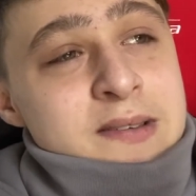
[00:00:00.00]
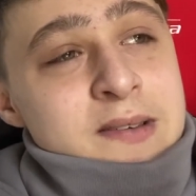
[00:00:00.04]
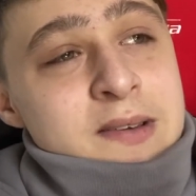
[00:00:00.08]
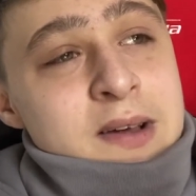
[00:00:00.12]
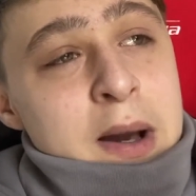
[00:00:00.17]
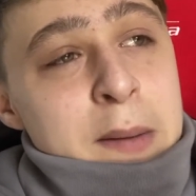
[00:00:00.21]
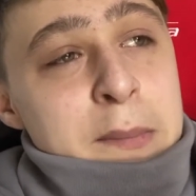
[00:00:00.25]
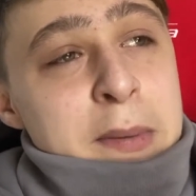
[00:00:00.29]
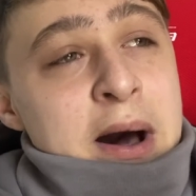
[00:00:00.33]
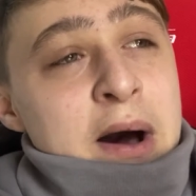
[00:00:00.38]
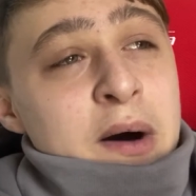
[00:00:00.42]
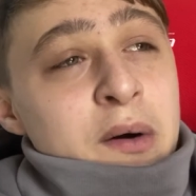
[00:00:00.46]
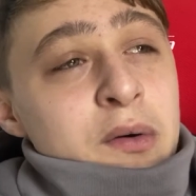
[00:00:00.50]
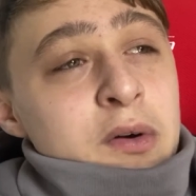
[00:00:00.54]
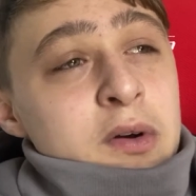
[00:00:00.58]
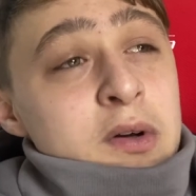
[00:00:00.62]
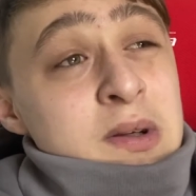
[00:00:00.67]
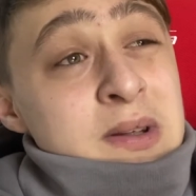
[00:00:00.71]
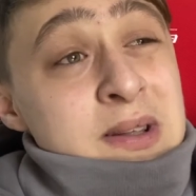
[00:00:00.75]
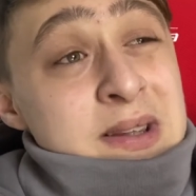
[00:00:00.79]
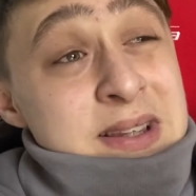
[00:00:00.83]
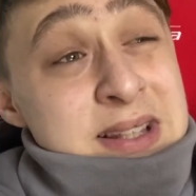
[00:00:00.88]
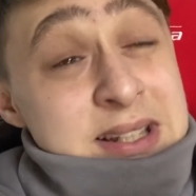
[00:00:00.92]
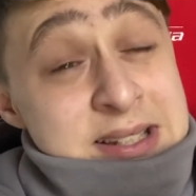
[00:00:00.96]

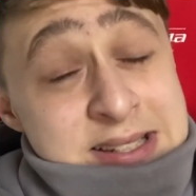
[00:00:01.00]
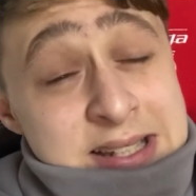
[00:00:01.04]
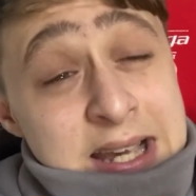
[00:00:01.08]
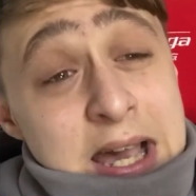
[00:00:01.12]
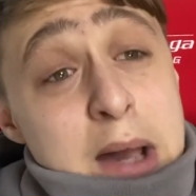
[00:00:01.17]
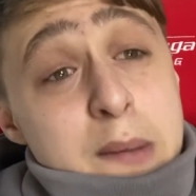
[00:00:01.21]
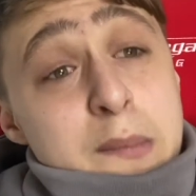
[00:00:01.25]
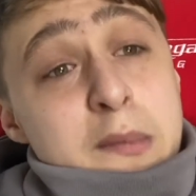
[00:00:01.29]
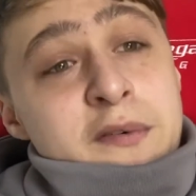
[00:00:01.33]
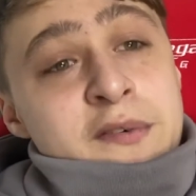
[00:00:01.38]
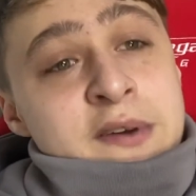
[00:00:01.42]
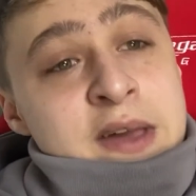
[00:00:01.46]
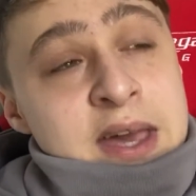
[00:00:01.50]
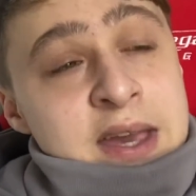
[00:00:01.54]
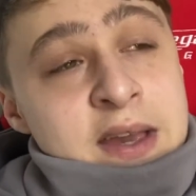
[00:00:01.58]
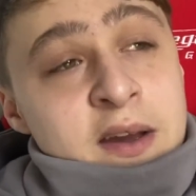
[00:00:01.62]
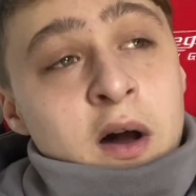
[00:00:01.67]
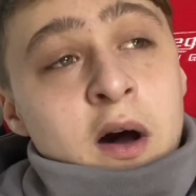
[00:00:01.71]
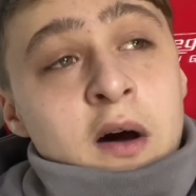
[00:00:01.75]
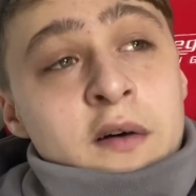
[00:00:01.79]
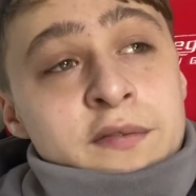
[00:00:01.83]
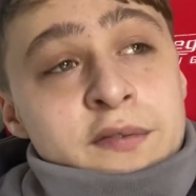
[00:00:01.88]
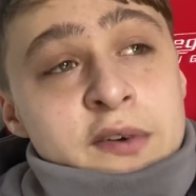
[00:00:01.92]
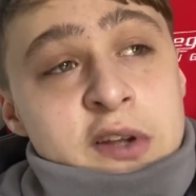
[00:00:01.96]
the time of
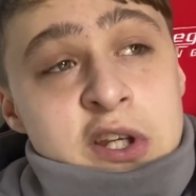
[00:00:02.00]
kickoff